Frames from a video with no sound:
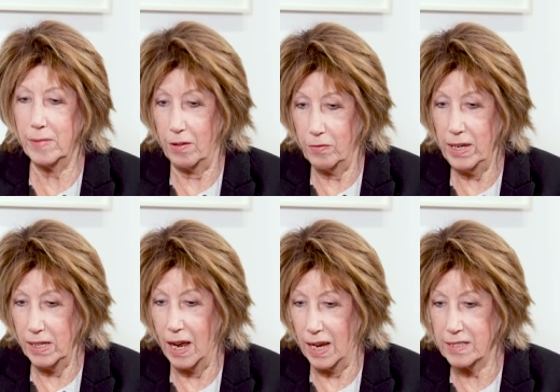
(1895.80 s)

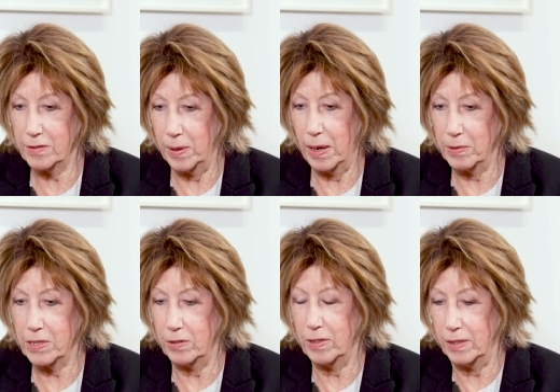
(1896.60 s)
realised when I
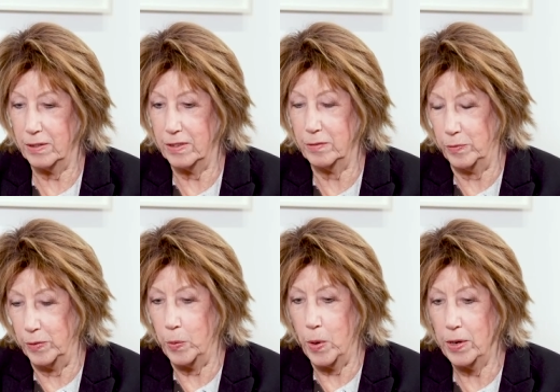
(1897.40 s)
was doing
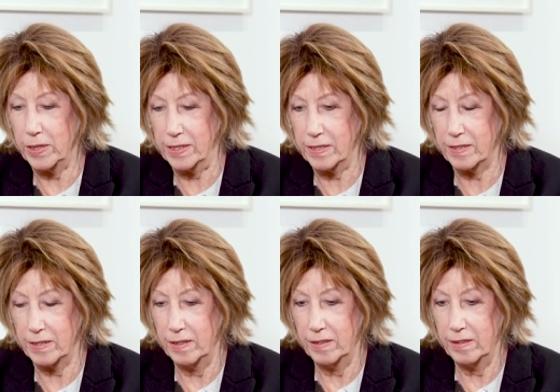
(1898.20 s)
the
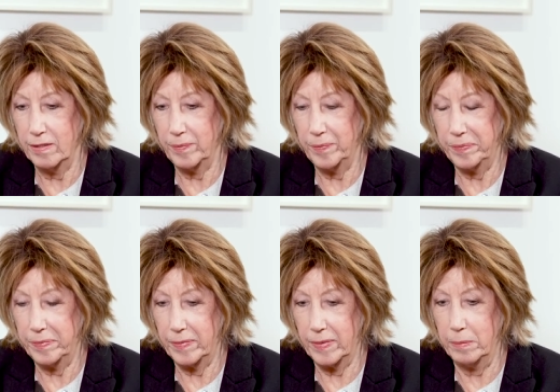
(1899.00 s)
wordless
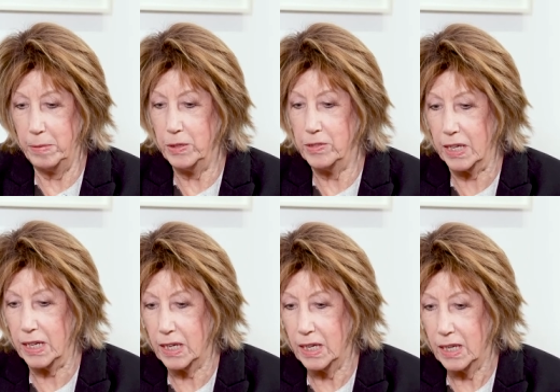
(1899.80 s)

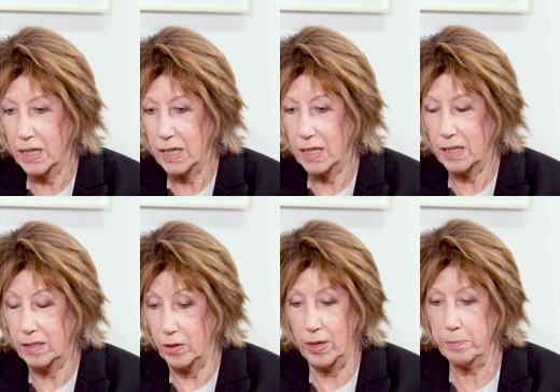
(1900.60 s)
music,
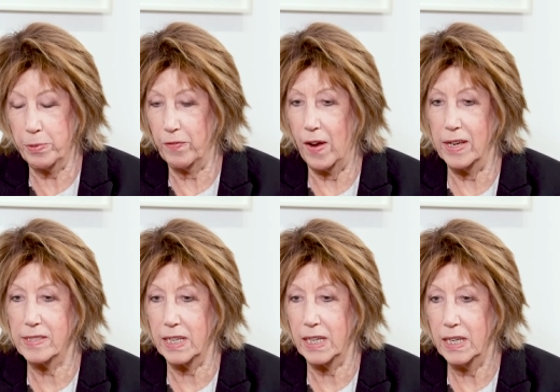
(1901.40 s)
you know,
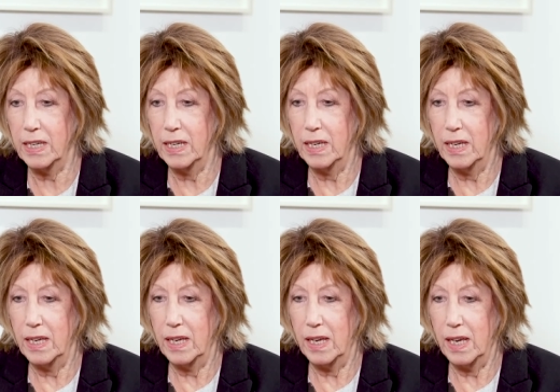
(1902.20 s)
improvising,
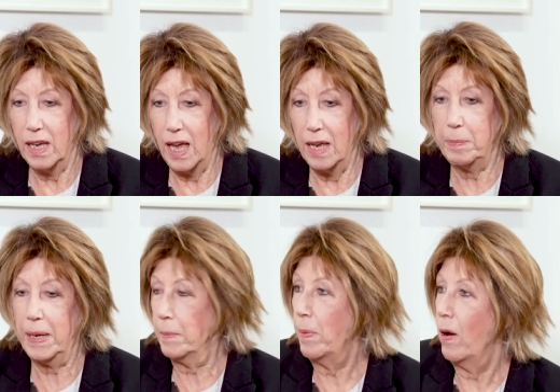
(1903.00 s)
and
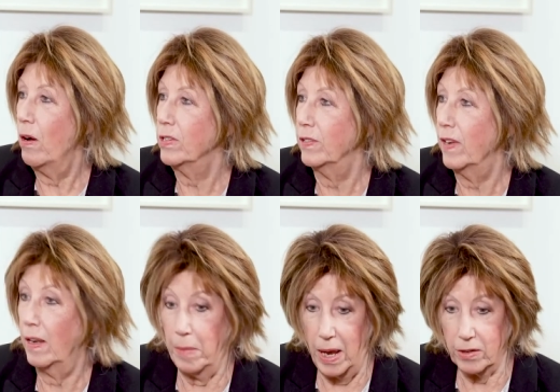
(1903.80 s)
being part of
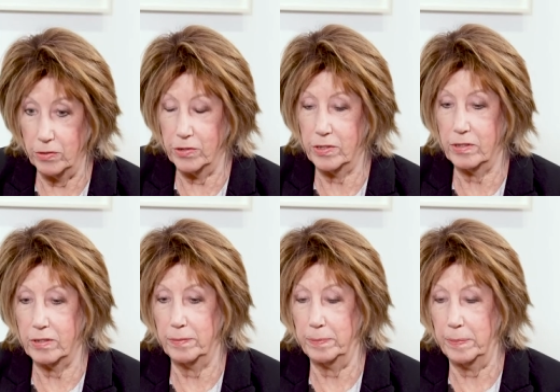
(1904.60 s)
like
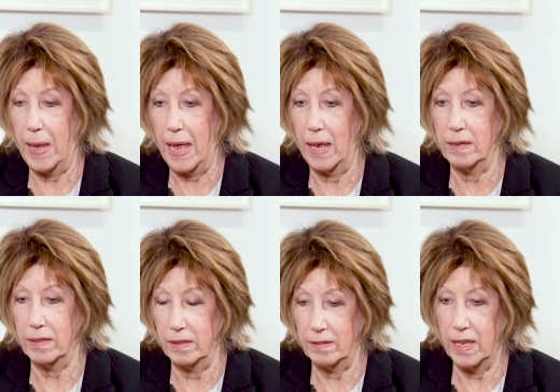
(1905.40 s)
Michael's
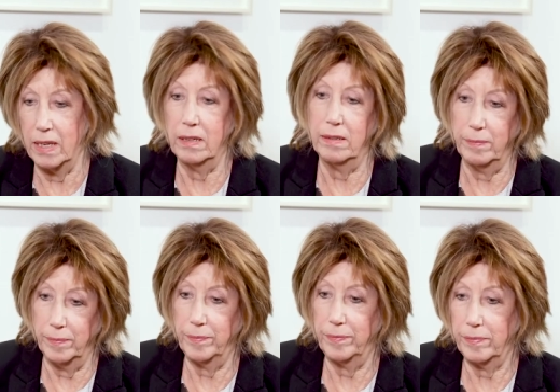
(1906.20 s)
band and then,
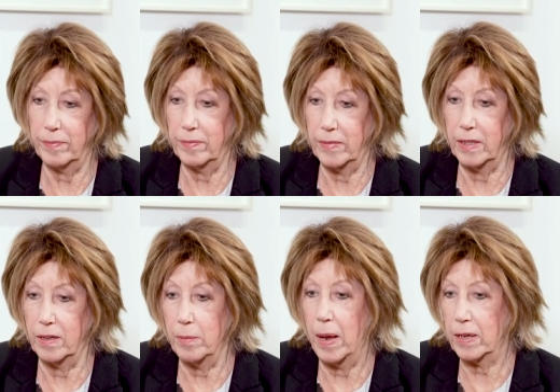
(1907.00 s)

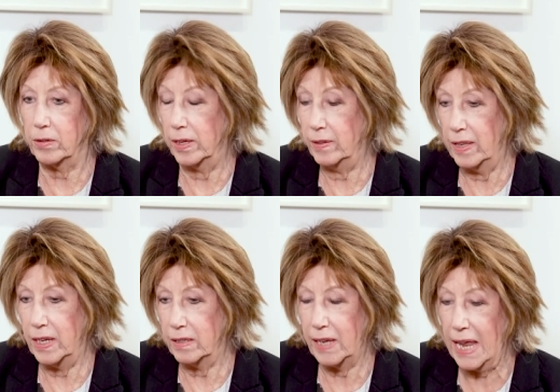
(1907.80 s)
you know, Michael and
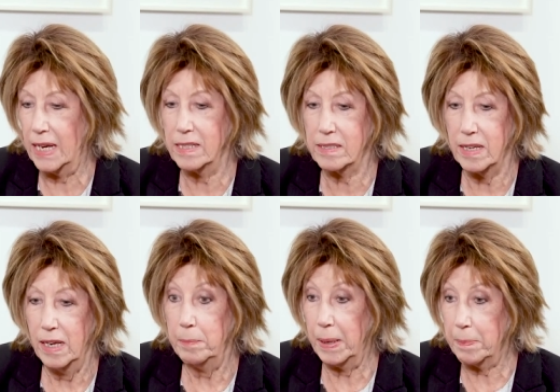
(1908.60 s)
then Kenny's
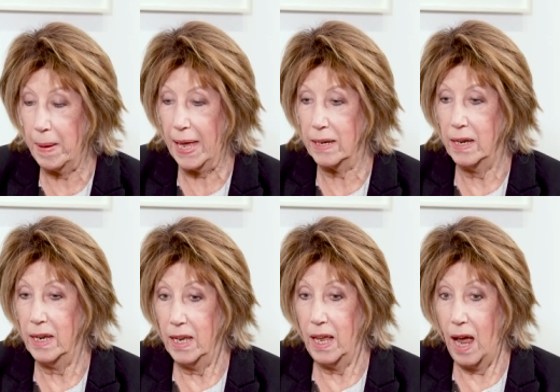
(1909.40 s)
big band,
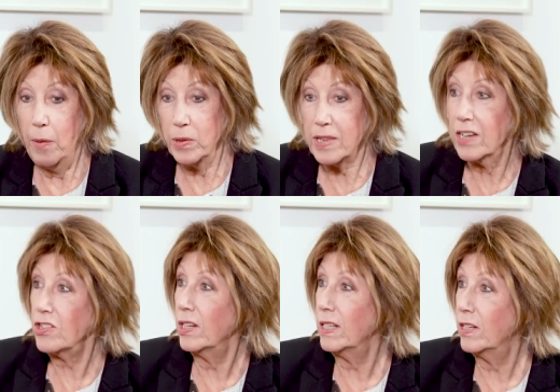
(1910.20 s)
I was
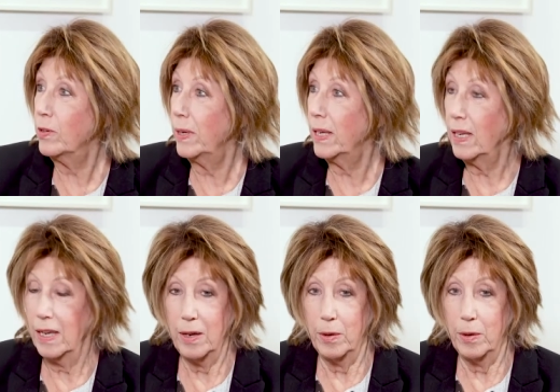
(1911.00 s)
actually doing